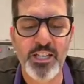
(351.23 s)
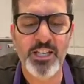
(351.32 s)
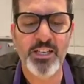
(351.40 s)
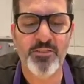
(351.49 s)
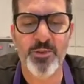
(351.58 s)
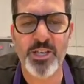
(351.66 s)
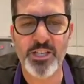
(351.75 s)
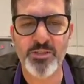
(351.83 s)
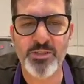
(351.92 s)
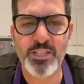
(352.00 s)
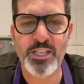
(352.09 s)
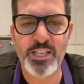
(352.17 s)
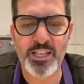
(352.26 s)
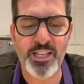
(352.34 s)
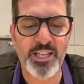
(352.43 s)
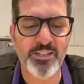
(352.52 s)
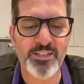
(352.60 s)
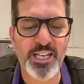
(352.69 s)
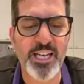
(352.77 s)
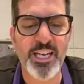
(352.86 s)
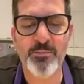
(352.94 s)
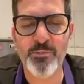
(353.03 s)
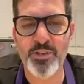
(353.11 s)
if you want to use it at a later
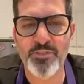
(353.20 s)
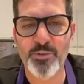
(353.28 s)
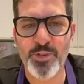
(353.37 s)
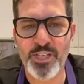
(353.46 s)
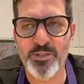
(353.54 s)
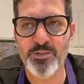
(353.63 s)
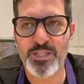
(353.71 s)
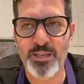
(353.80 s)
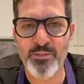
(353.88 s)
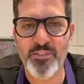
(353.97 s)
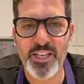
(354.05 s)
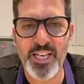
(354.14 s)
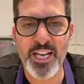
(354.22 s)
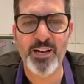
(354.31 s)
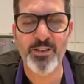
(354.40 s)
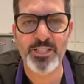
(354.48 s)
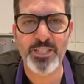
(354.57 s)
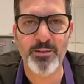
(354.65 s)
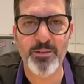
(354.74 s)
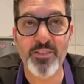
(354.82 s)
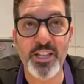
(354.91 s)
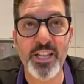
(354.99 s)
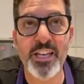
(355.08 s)
time, or if you want to use some of it now and some
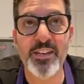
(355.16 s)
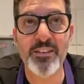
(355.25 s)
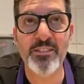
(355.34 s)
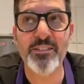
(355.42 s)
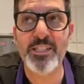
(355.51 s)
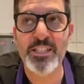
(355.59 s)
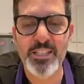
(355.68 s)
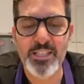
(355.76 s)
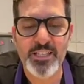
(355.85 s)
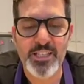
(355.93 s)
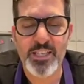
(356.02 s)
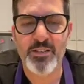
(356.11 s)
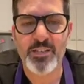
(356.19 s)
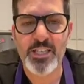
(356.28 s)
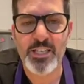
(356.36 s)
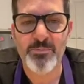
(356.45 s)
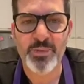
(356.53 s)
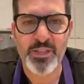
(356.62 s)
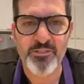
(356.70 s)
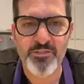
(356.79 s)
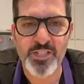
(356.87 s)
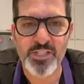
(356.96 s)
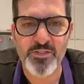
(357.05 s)
of it later. It'll keep in the
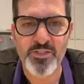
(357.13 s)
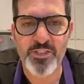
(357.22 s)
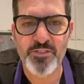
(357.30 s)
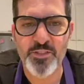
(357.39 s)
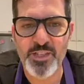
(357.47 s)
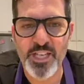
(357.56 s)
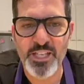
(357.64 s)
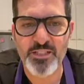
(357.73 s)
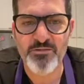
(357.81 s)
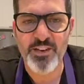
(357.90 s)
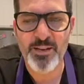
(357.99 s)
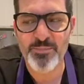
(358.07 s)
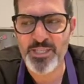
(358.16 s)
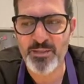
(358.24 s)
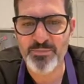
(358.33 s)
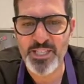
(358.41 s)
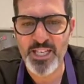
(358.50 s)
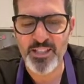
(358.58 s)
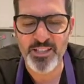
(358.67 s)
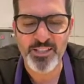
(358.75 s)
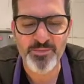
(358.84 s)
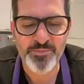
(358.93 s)
fridge for a few days wrapped up tightly.